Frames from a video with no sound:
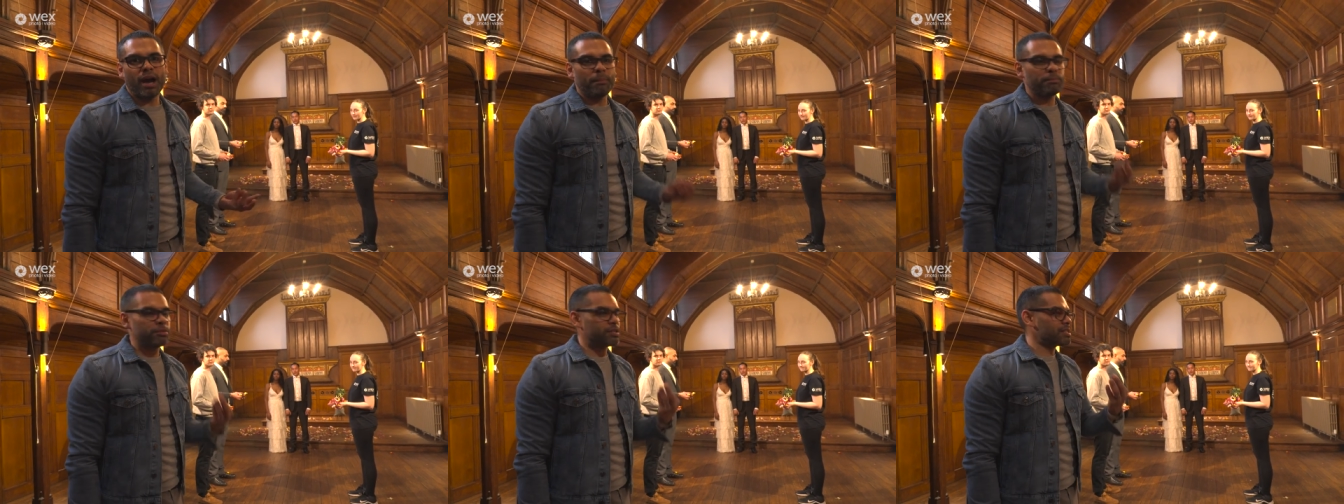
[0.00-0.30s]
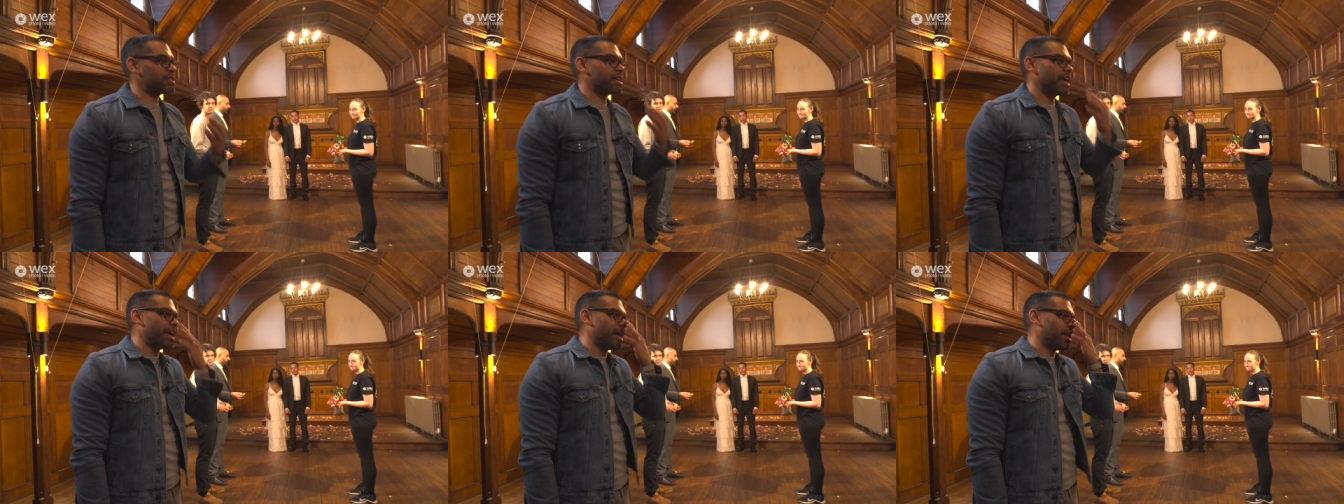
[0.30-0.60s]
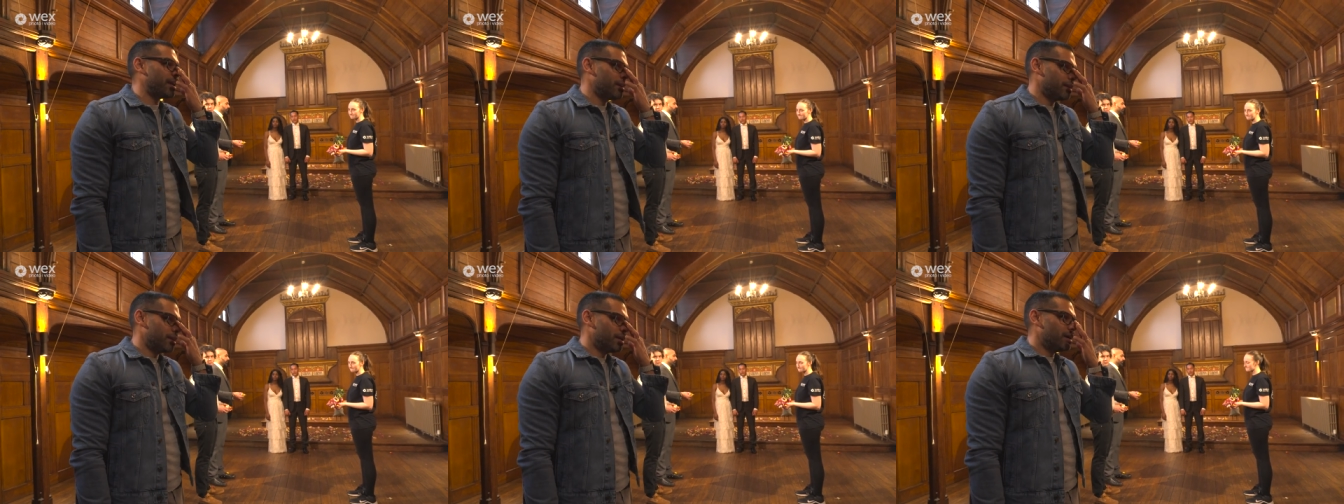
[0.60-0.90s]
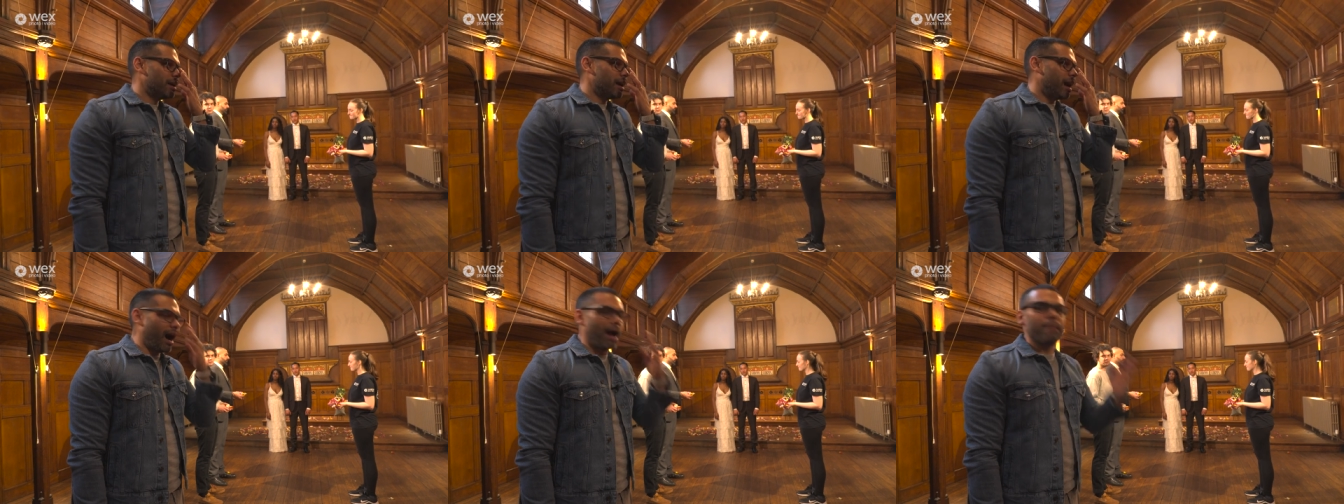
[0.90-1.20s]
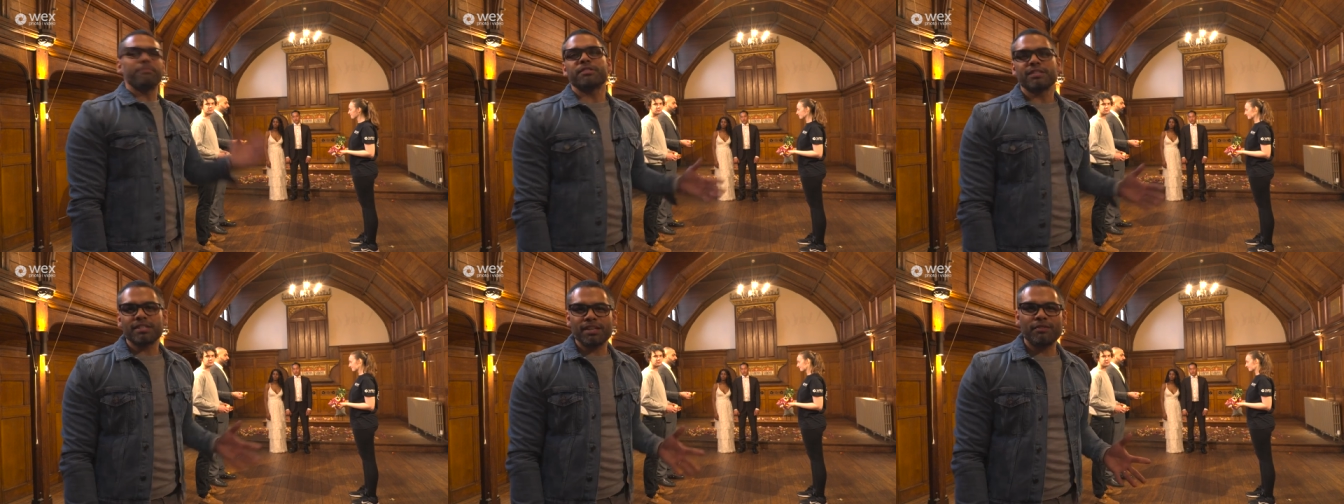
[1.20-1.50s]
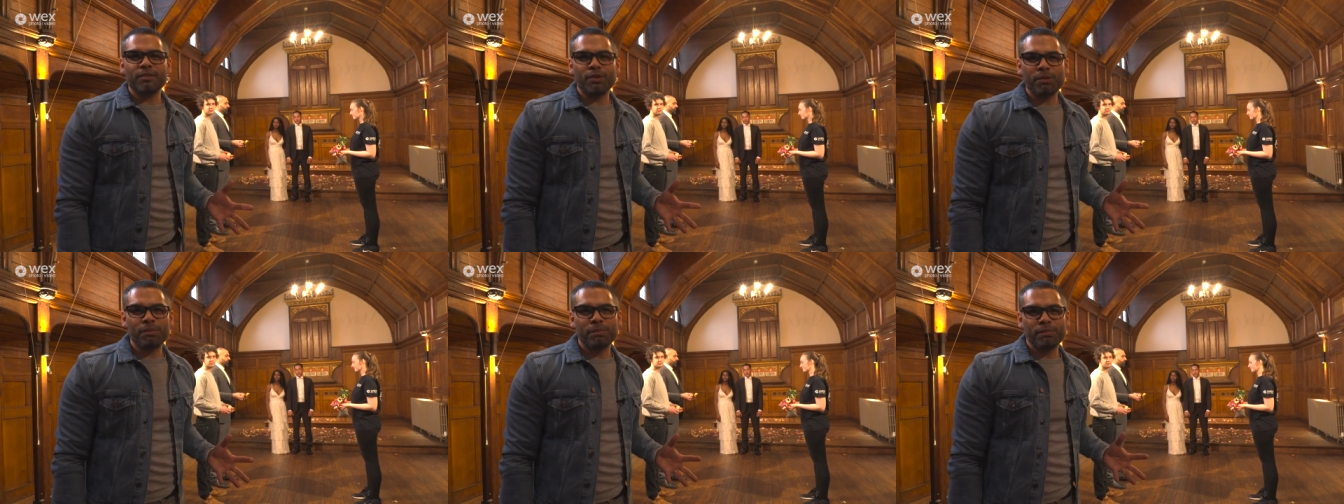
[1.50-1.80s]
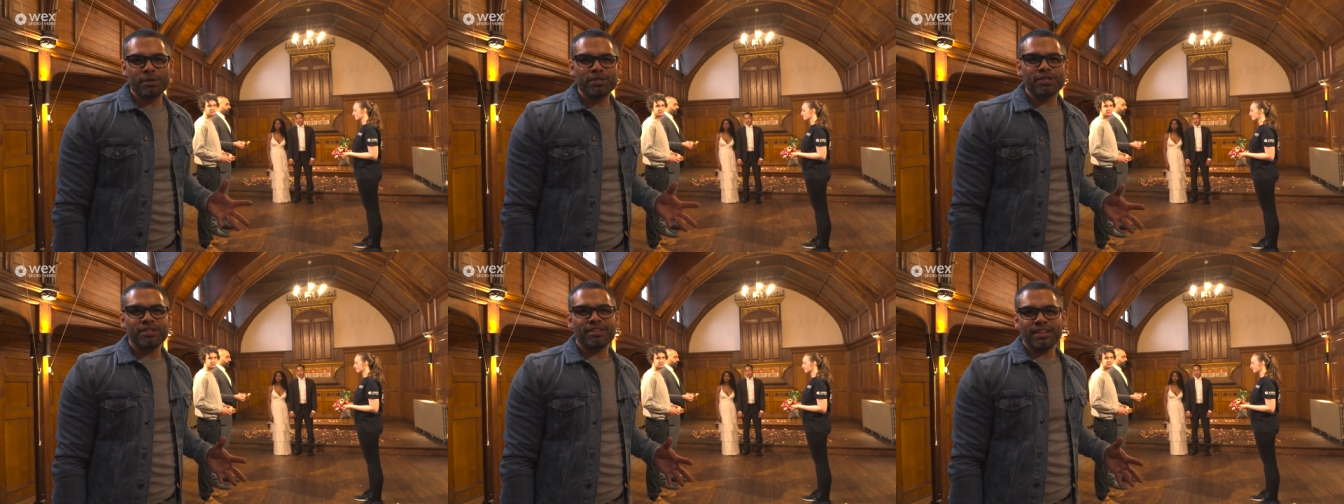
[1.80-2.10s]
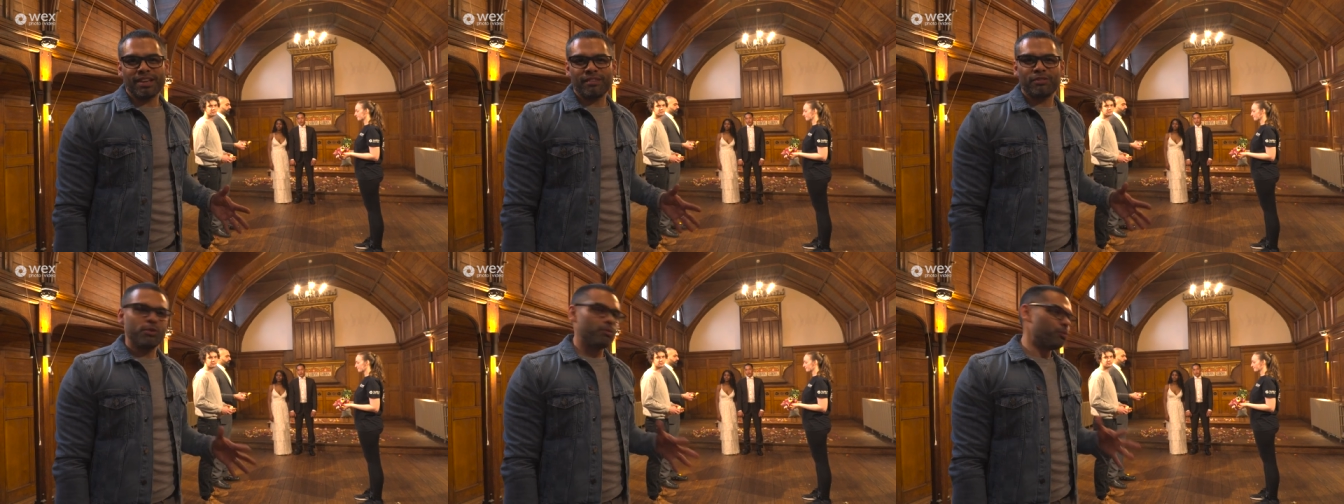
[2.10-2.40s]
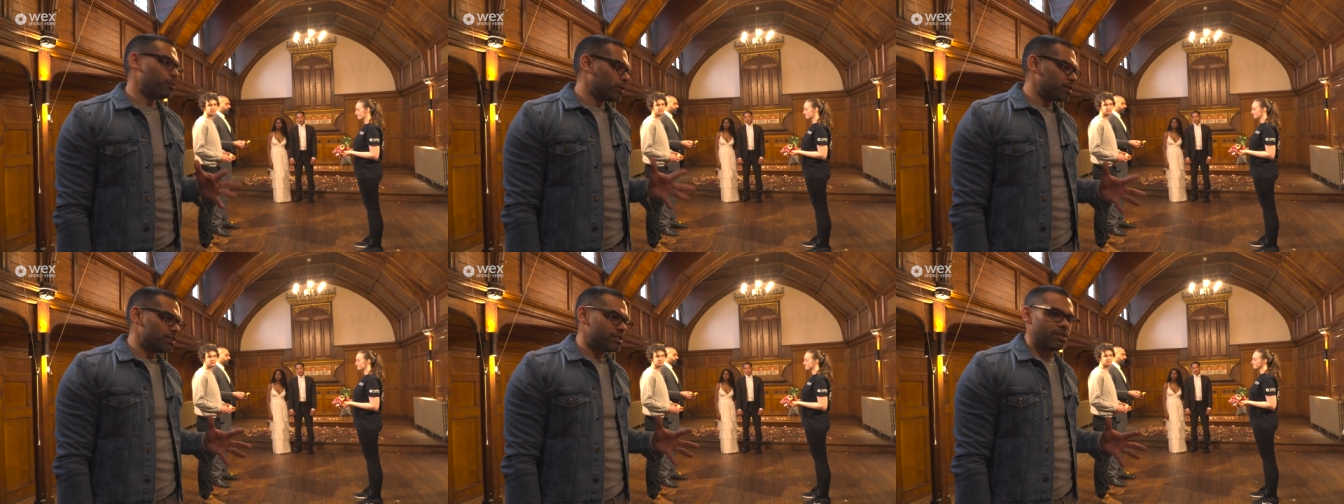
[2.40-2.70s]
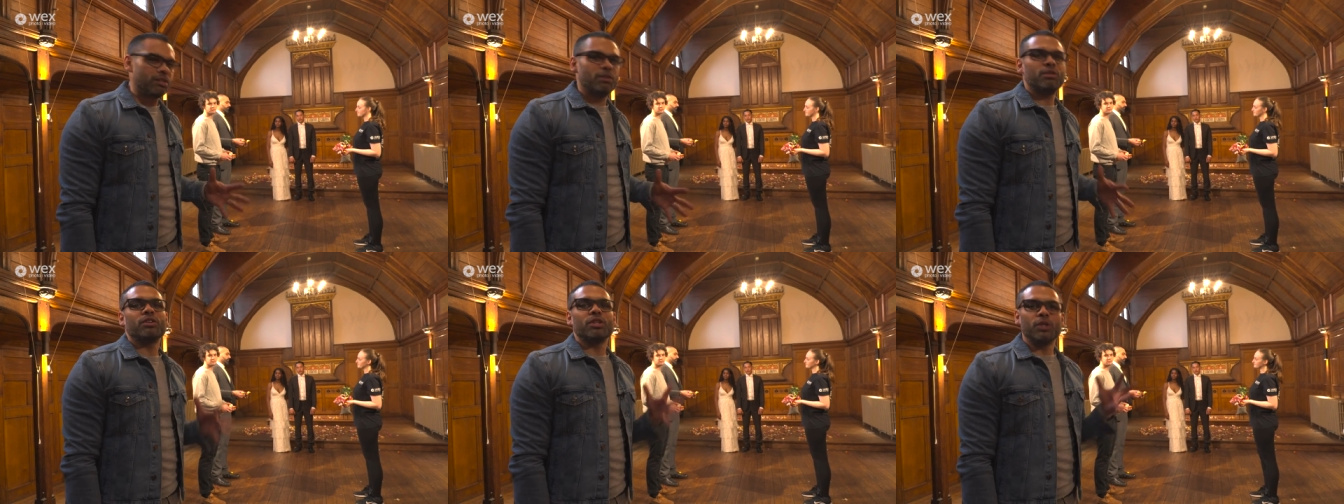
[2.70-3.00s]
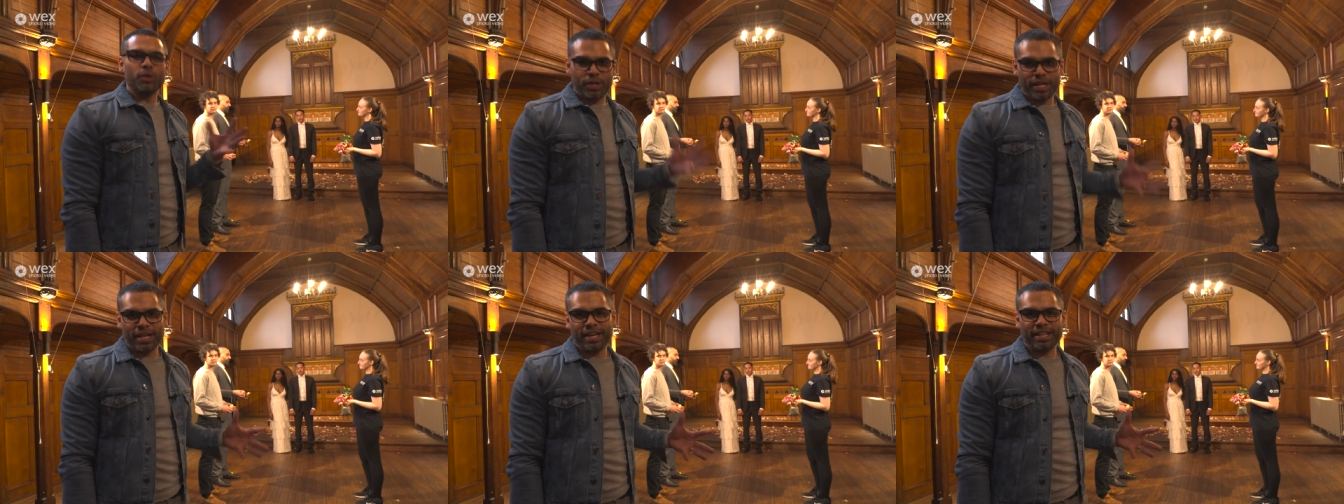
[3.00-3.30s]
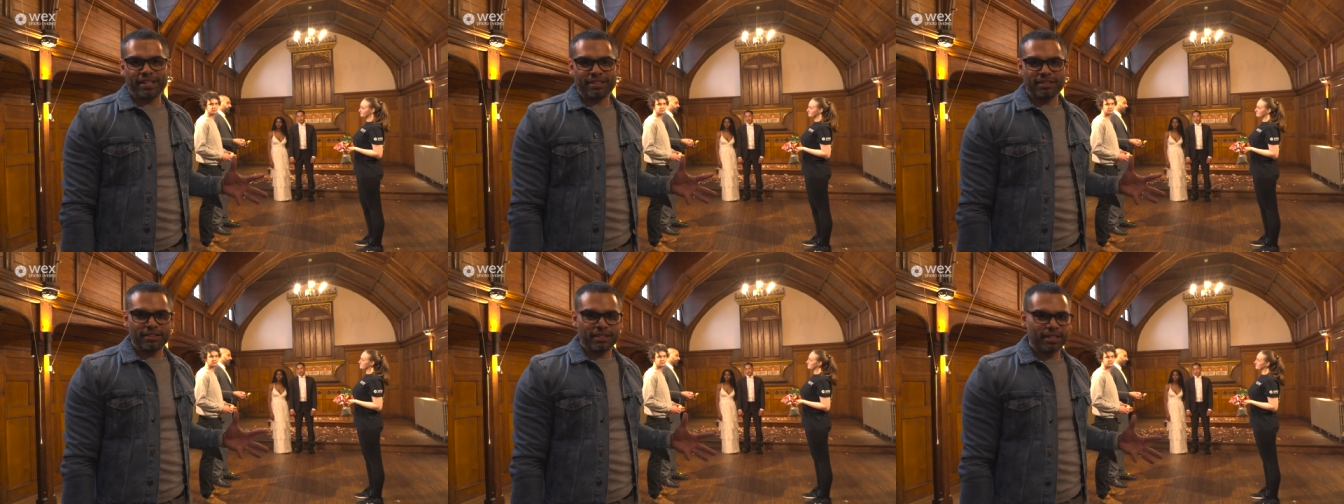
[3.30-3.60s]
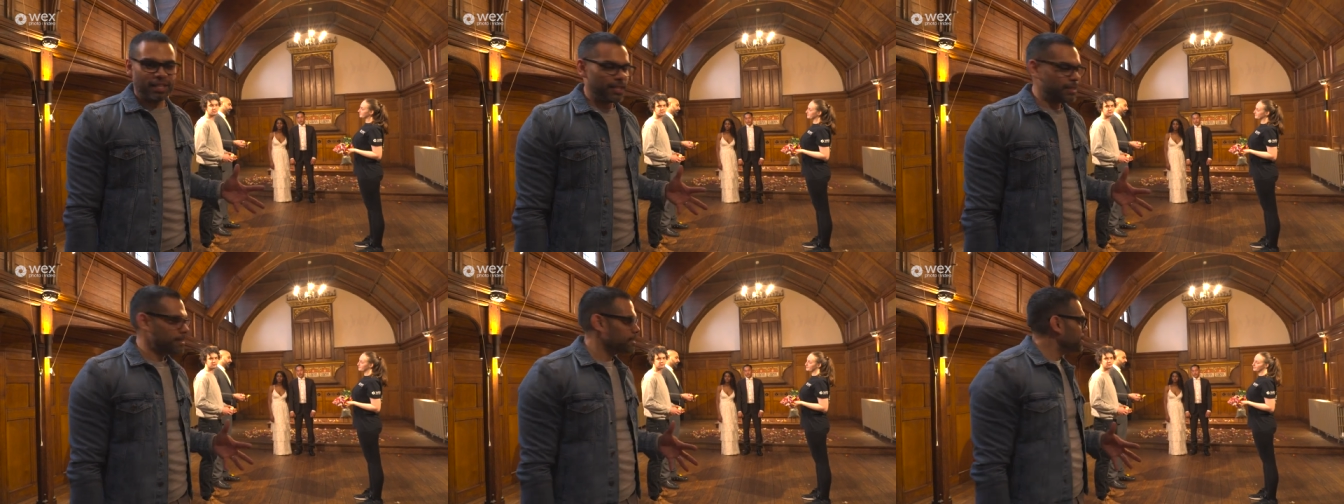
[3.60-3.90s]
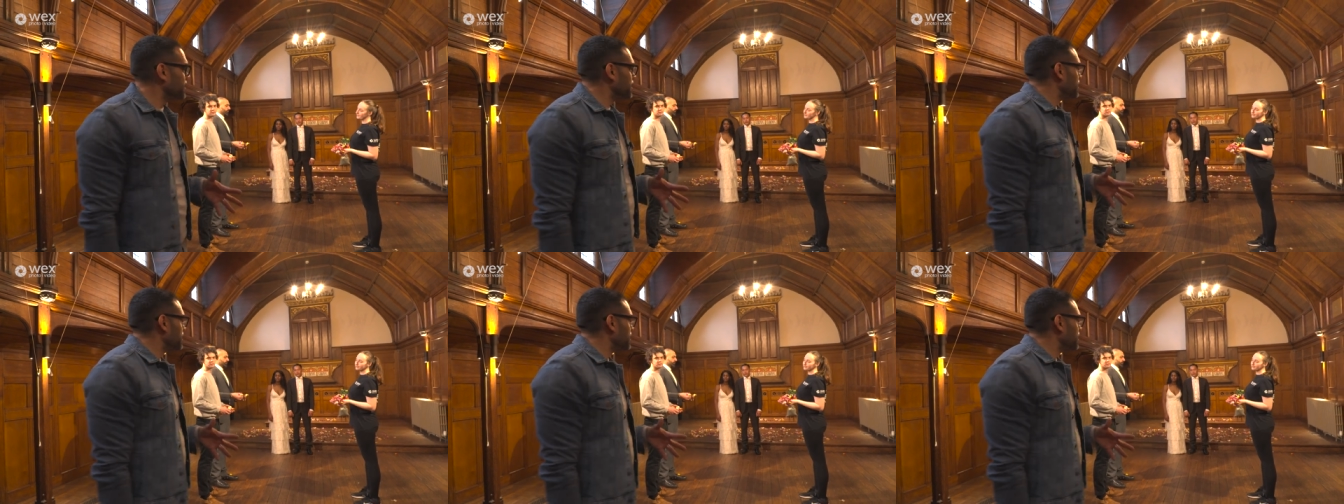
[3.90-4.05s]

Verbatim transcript: I'm just saying, I'm just giving you permission that if you want to, you can, okay?